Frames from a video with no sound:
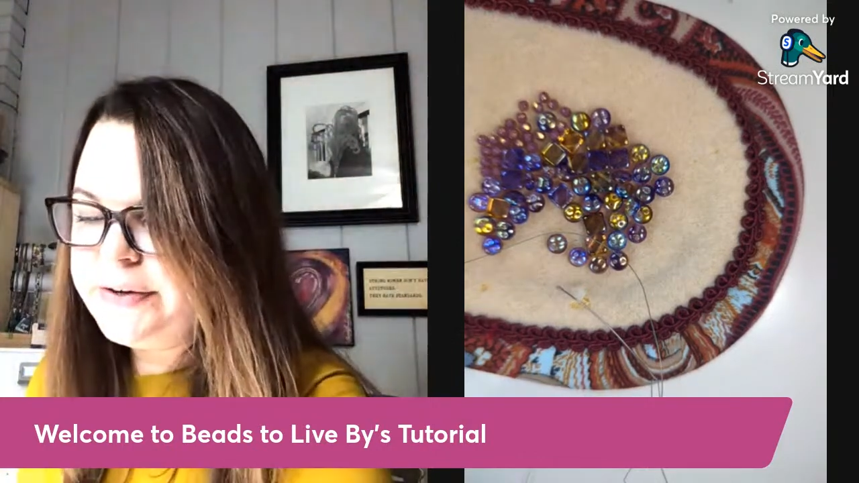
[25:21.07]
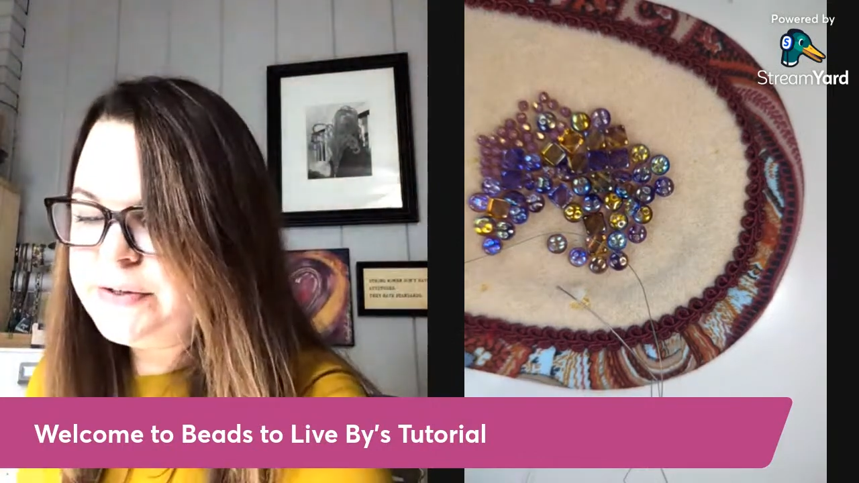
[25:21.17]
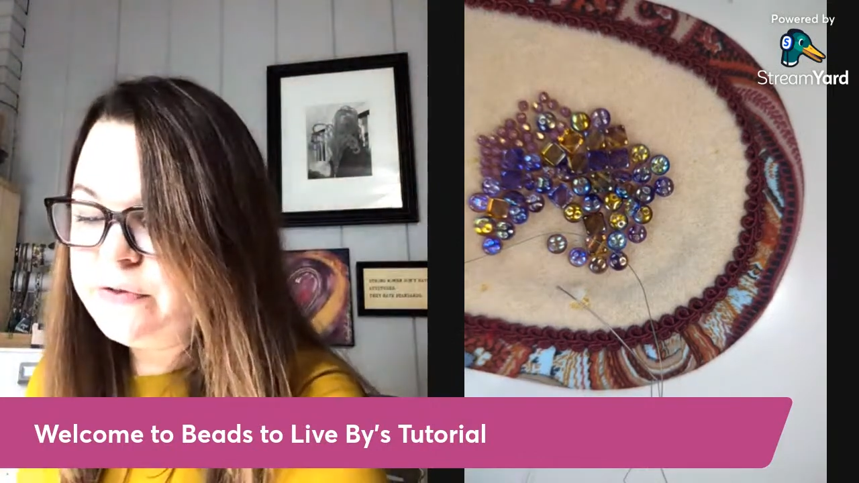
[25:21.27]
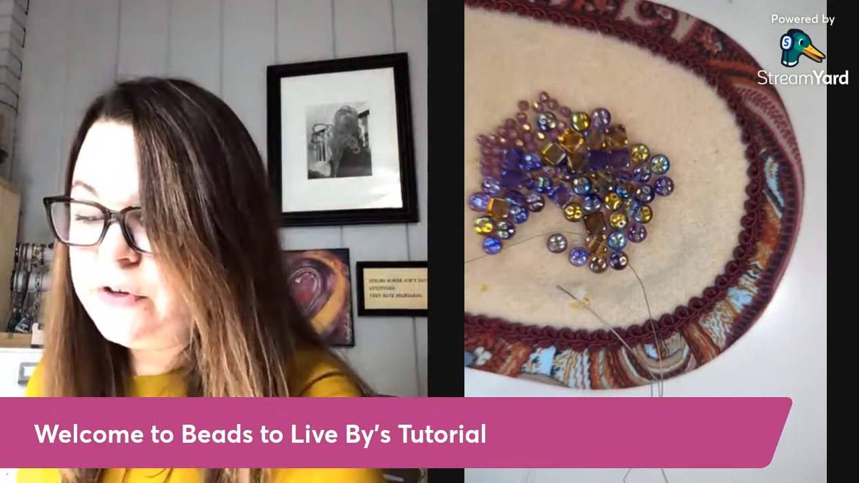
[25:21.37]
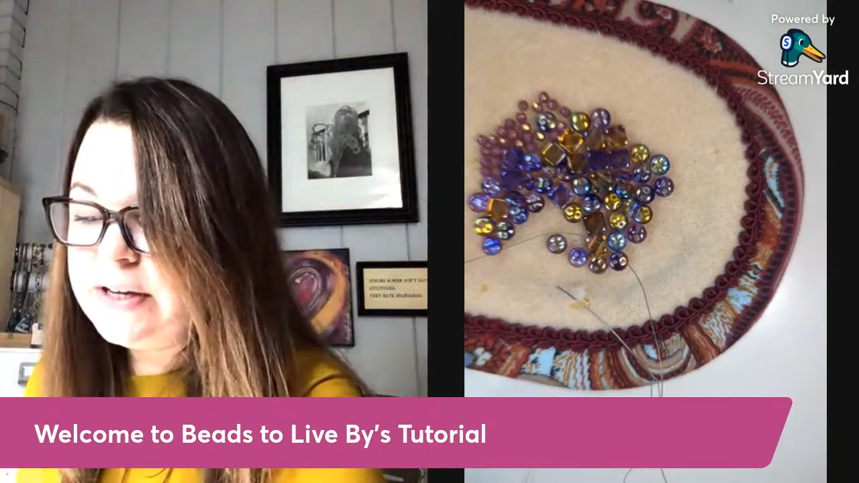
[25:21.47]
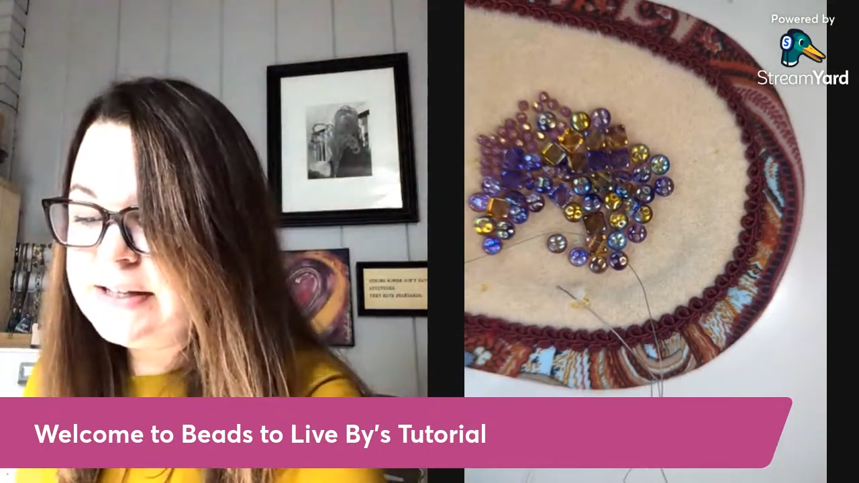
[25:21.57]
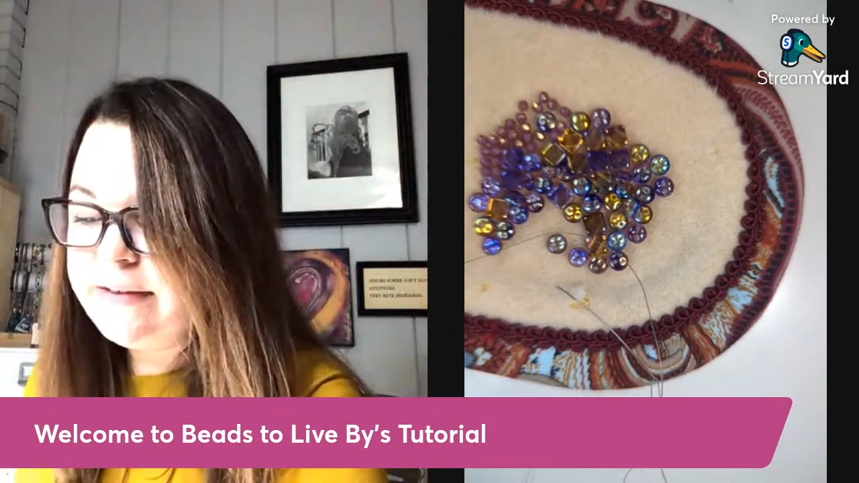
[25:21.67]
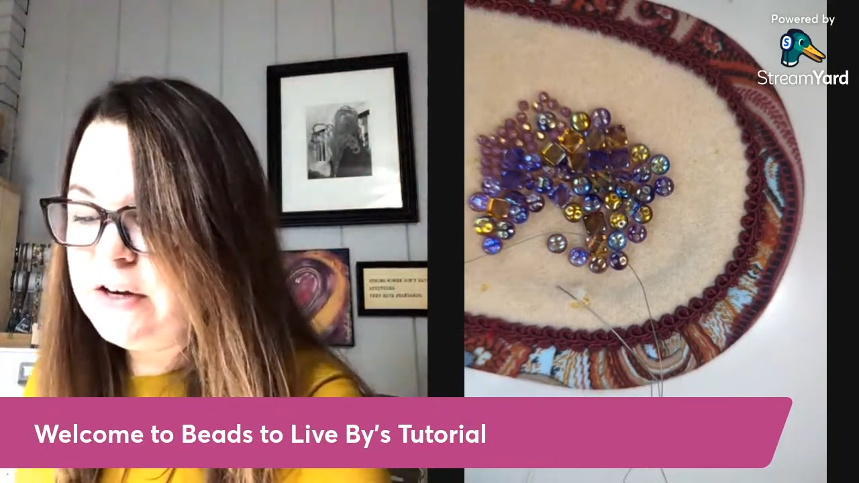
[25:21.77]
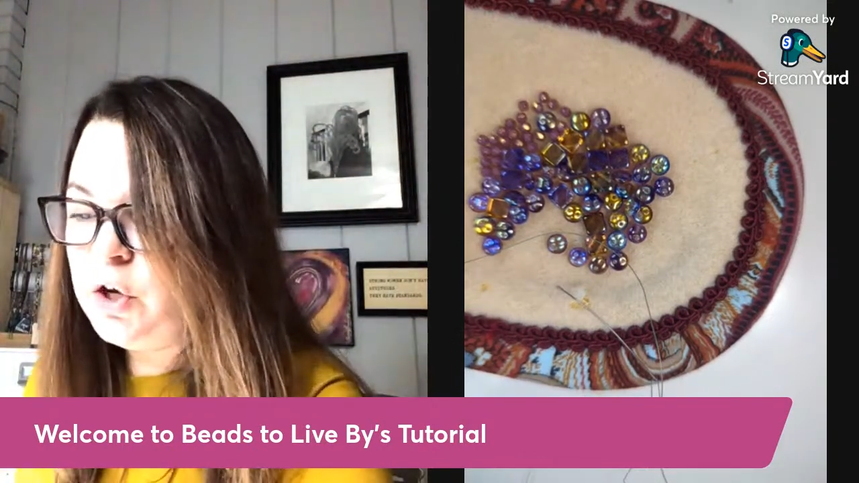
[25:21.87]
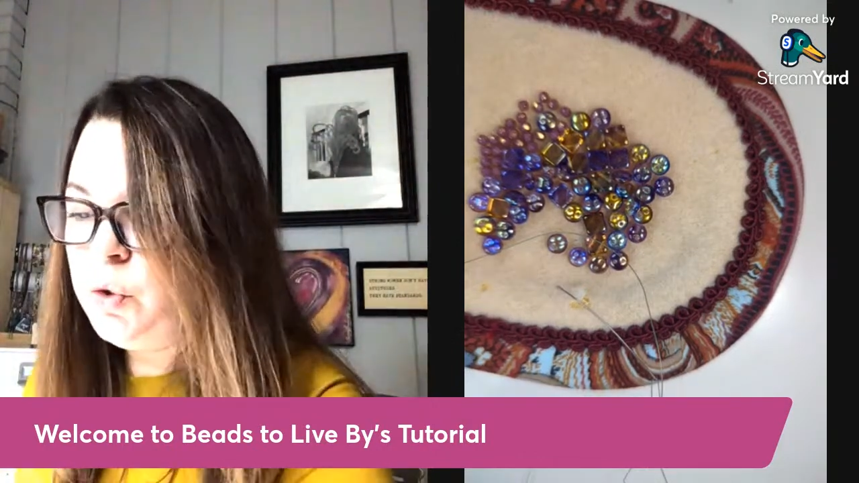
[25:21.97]
So if you guys have
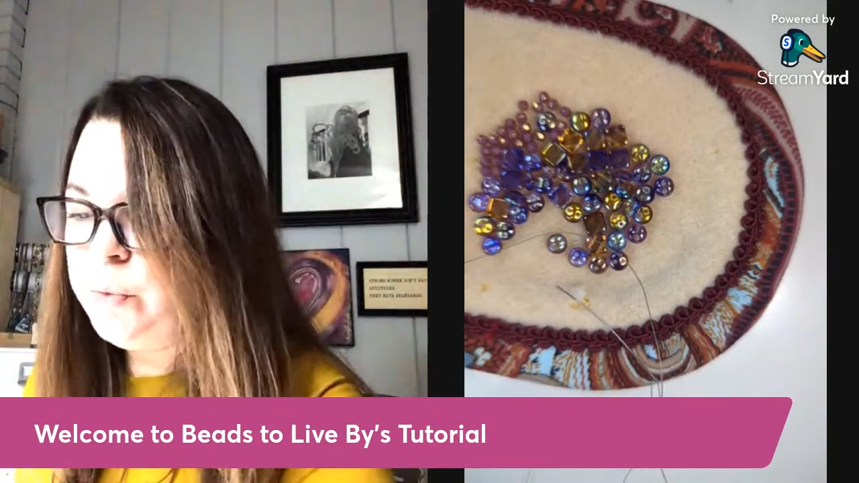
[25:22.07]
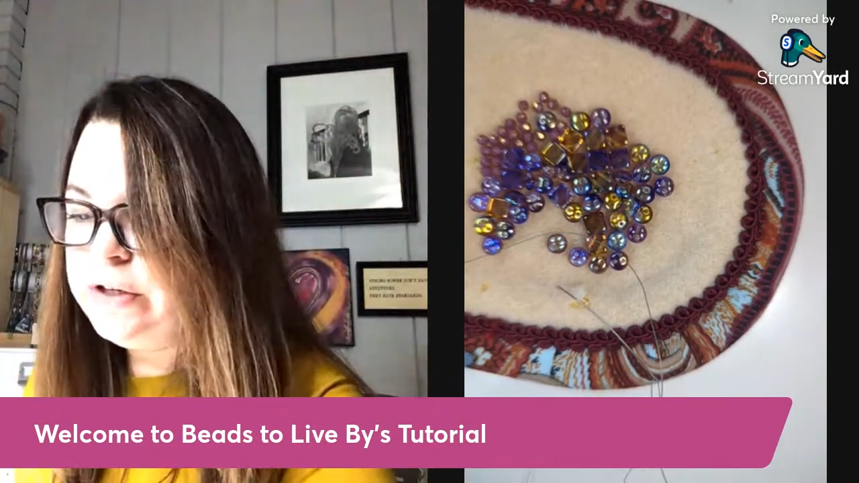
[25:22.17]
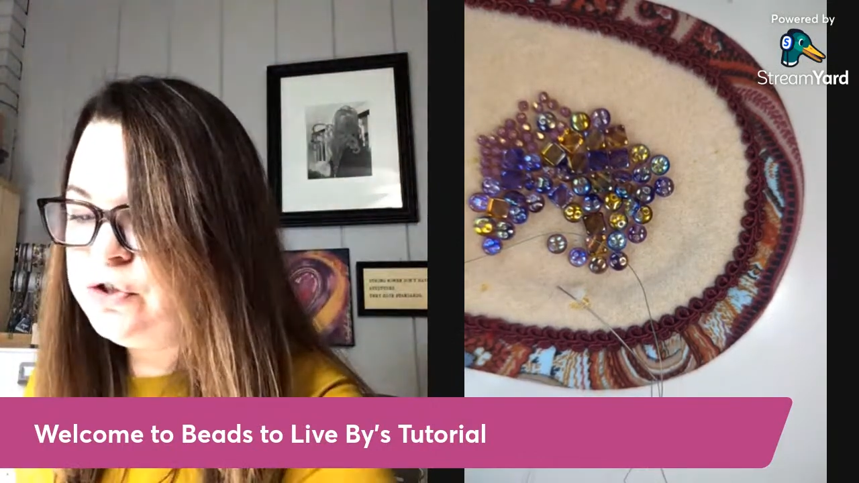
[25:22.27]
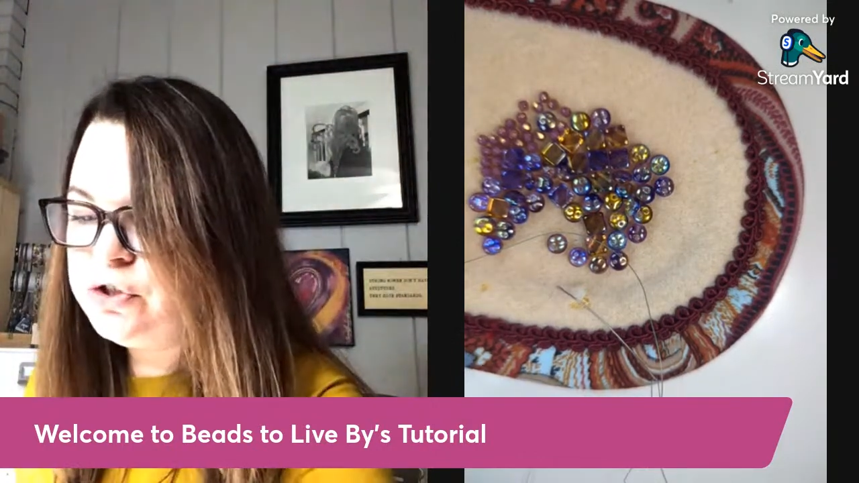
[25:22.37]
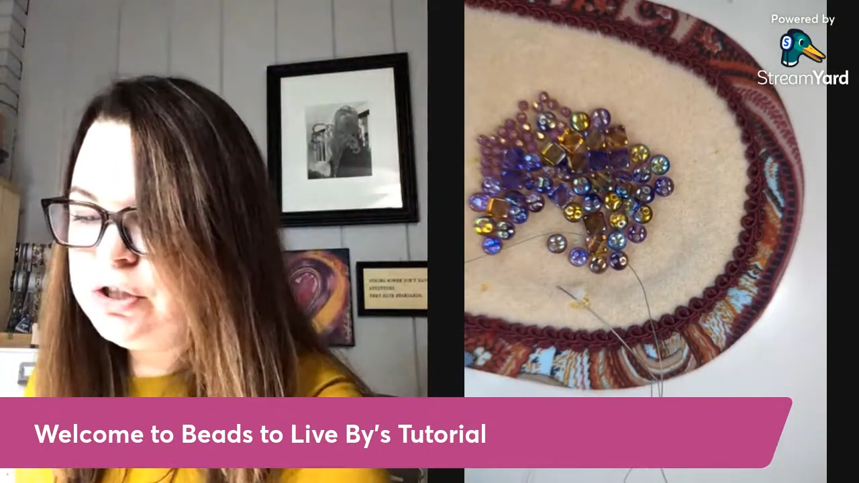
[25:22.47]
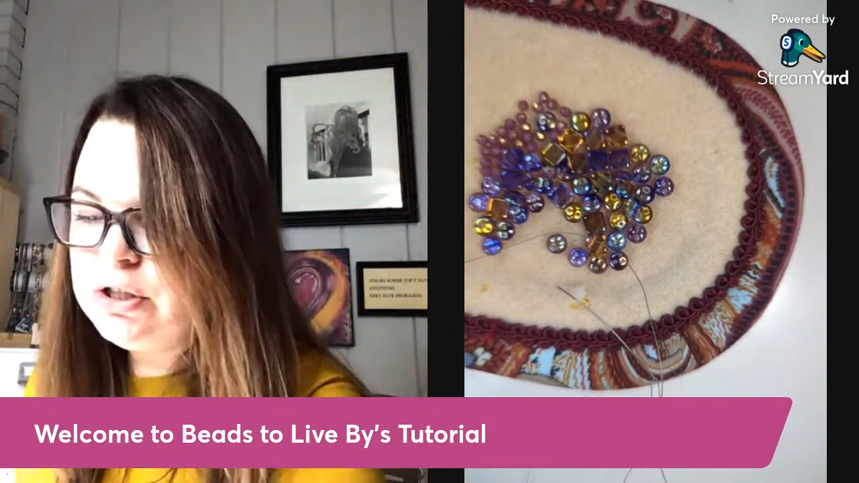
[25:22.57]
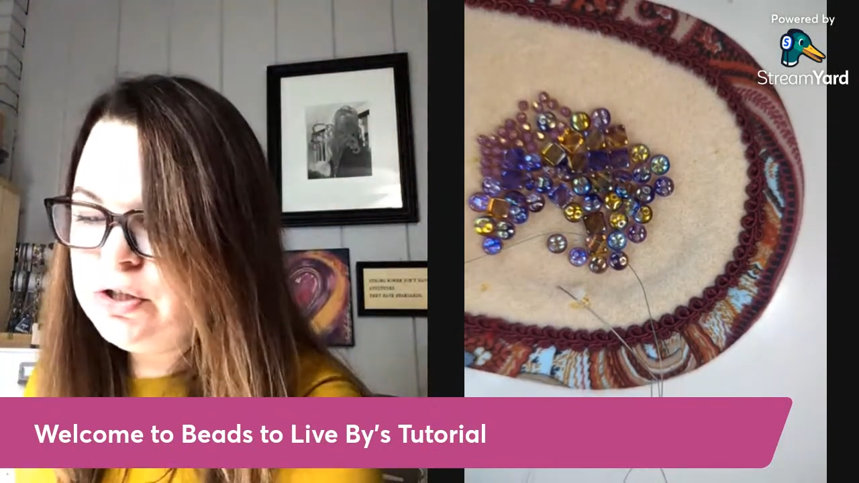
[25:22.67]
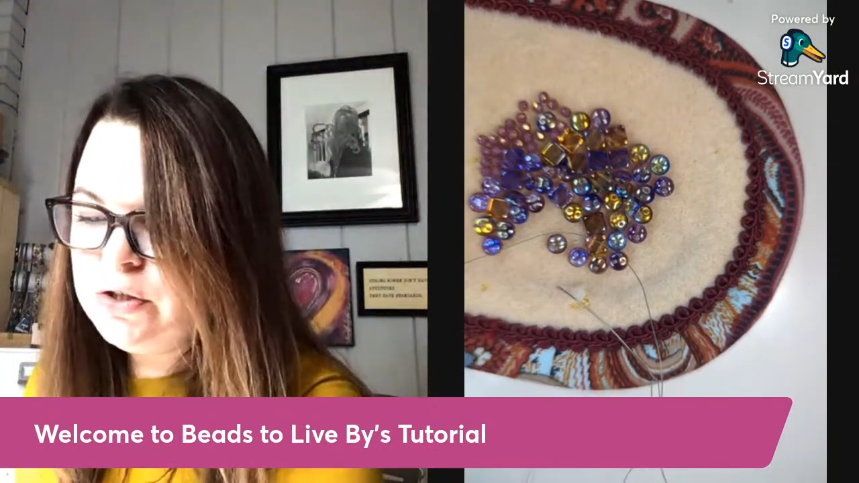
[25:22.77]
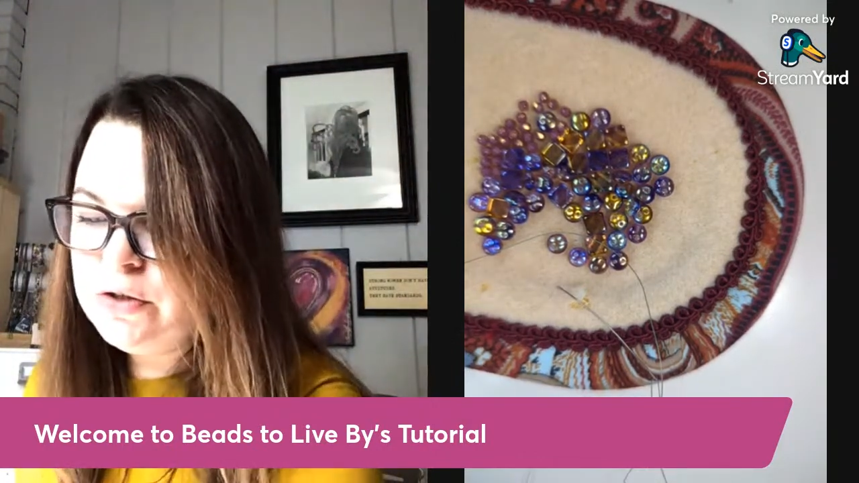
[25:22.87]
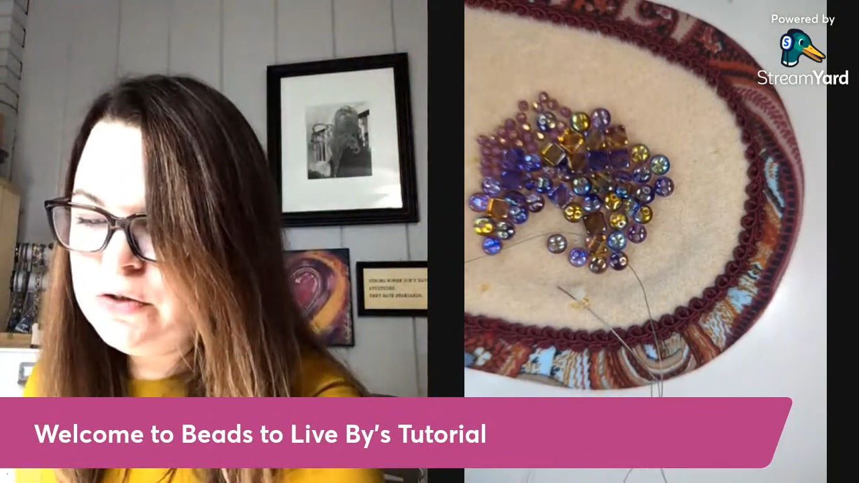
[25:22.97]
any
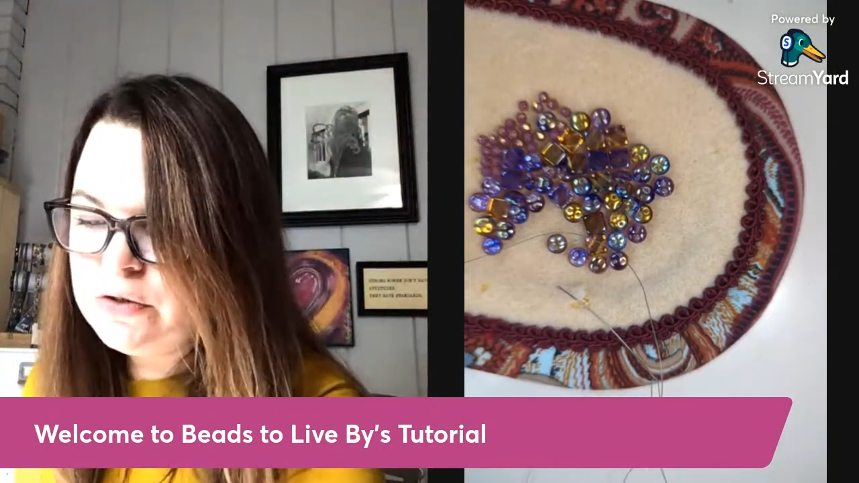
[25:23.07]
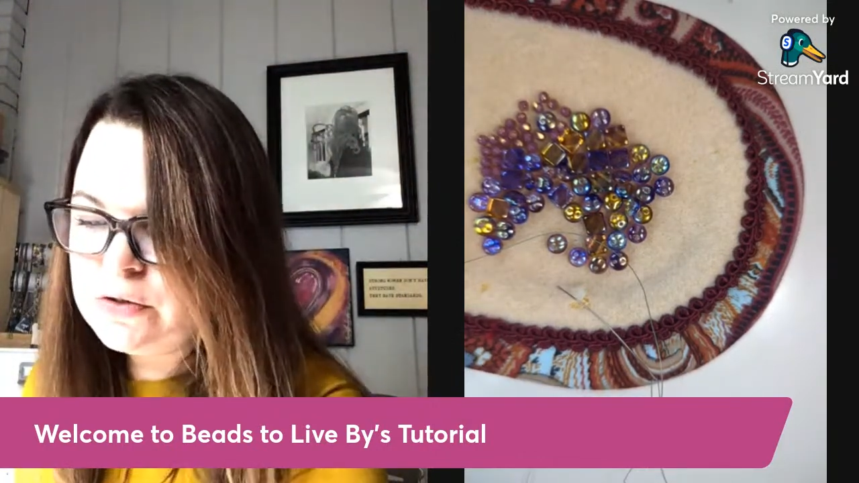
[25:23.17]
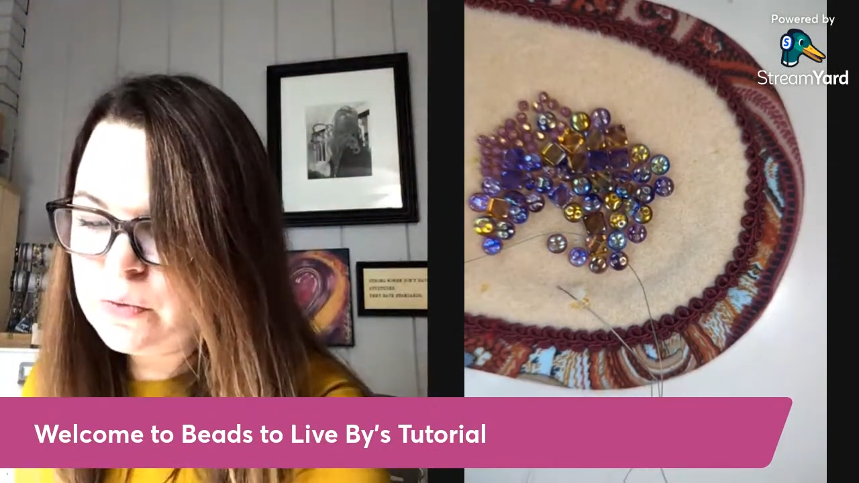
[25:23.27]
questions